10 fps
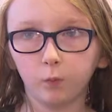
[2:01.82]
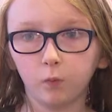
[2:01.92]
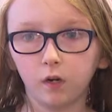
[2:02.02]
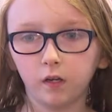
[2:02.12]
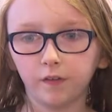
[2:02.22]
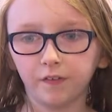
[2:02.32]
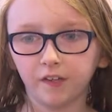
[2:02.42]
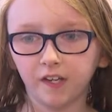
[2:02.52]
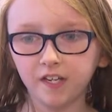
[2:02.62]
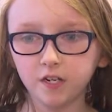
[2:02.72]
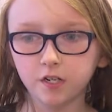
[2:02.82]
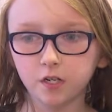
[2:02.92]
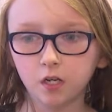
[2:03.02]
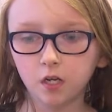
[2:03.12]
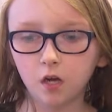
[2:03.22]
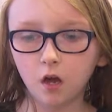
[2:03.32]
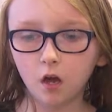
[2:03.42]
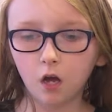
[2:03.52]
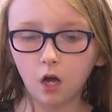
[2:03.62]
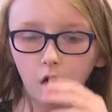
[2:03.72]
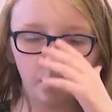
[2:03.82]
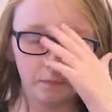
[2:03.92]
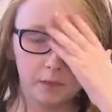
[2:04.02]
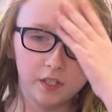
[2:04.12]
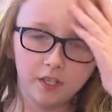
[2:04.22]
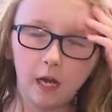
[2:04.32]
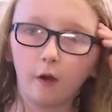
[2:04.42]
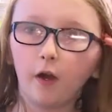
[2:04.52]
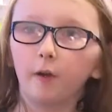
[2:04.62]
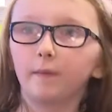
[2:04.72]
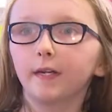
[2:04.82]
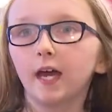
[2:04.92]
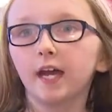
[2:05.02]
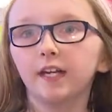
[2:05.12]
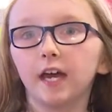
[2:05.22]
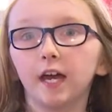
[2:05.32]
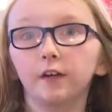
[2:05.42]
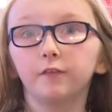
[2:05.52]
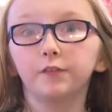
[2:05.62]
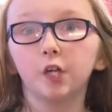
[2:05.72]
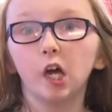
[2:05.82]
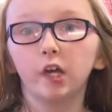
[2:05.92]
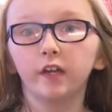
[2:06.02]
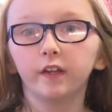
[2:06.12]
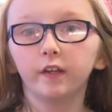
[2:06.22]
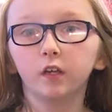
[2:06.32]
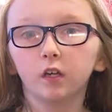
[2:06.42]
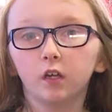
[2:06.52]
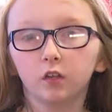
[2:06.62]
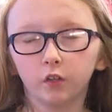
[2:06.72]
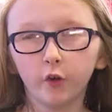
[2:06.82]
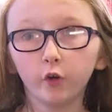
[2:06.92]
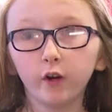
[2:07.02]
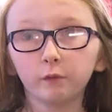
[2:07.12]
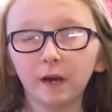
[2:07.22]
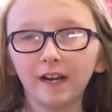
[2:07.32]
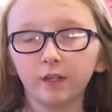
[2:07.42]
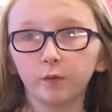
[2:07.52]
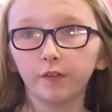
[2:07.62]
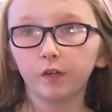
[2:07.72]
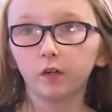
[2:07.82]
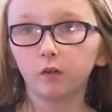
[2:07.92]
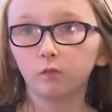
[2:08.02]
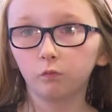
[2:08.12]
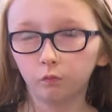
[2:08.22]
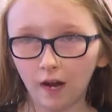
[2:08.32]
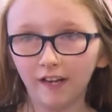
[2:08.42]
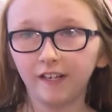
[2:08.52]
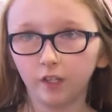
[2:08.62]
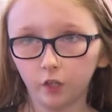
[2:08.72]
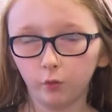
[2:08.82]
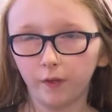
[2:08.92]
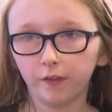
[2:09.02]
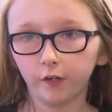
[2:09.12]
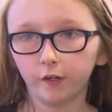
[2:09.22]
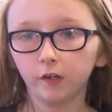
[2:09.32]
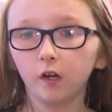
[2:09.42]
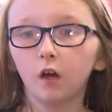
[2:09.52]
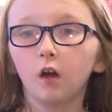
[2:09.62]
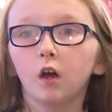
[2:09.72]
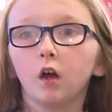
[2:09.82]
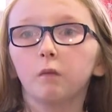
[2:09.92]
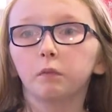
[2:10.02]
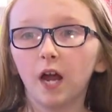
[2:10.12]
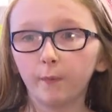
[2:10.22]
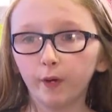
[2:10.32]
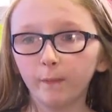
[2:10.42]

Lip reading: was 8, and now I'm 9. I've done Little Red Riding Hood with her, Broadway